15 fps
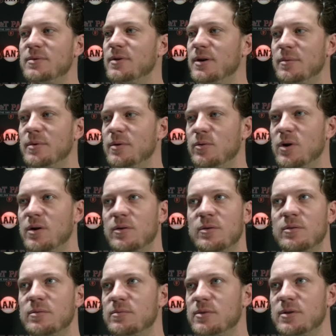I mean, well,
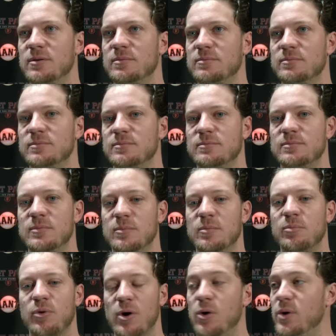the
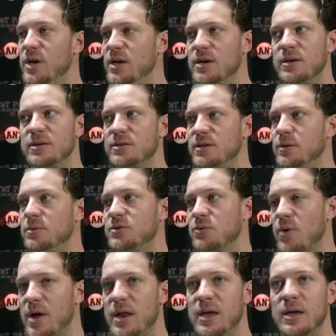pro he is, he was
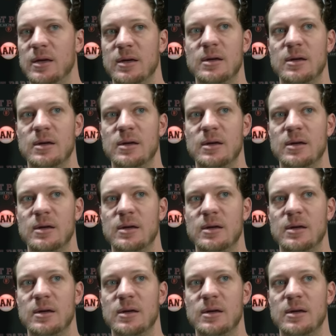ready.